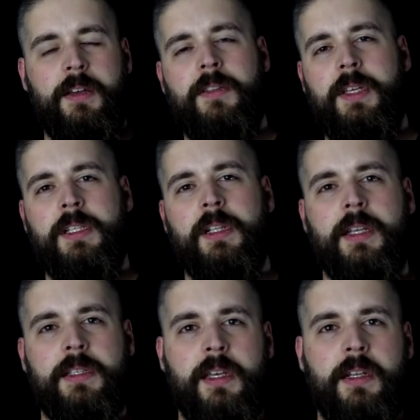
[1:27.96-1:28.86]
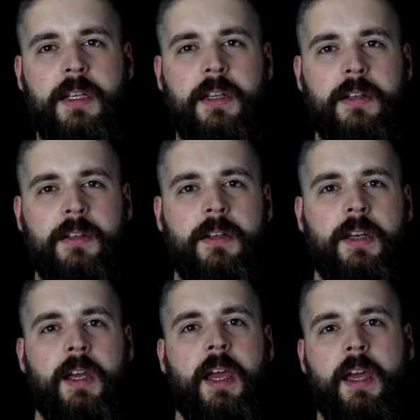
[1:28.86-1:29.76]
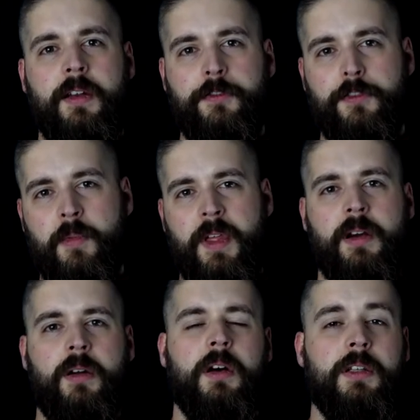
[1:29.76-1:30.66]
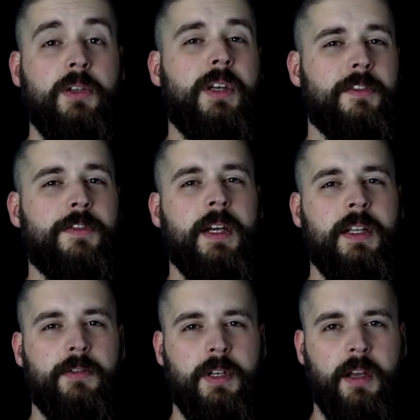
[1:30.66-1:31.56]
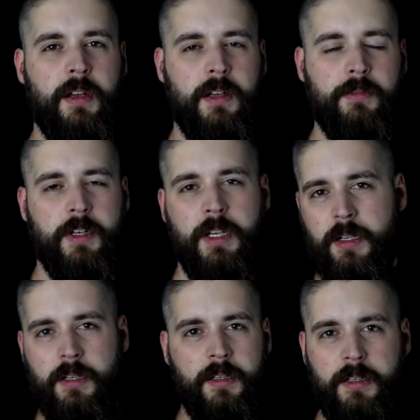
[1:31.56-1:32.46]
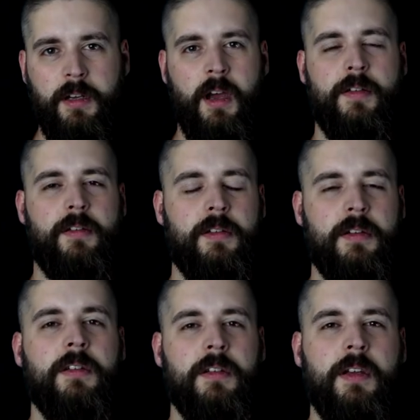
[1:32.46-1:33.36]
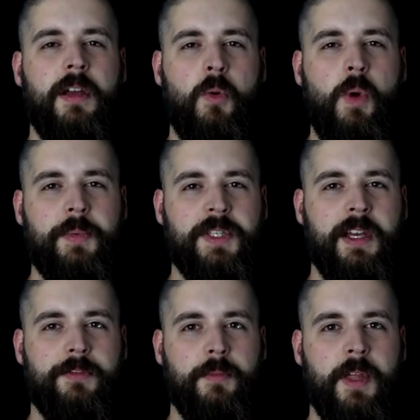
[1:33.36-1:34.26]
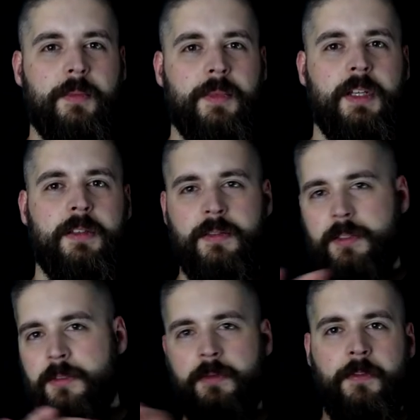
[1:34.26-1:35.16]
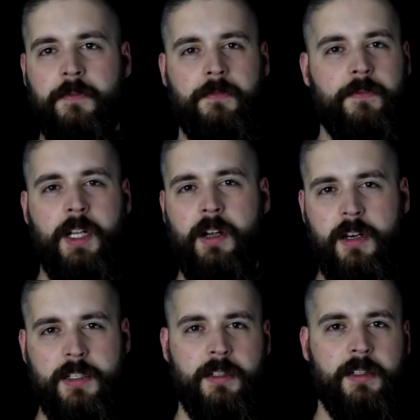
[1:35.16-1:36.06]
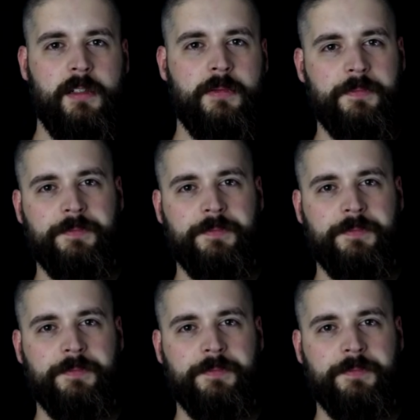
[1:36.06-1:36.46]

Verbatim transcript: these links in here and from there on you can find every every other website from them. It's Vienna Arsenal,